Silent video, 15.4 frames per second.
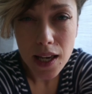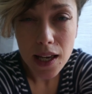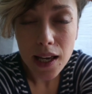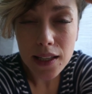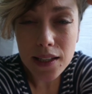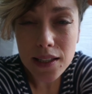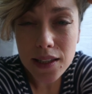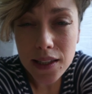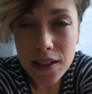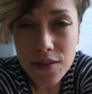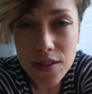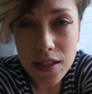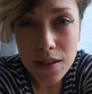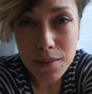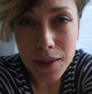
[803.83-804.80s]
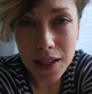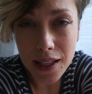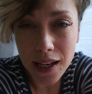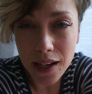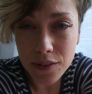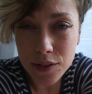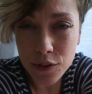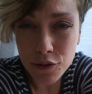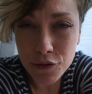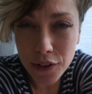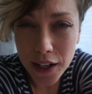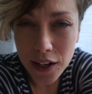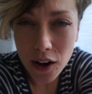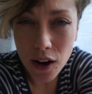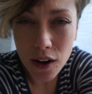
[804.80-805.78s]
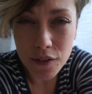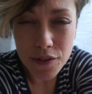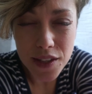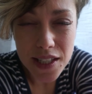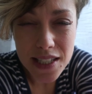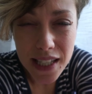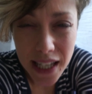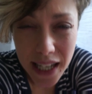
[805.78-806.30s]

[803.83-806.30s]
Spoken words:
and it lives in me, and I have to fight off these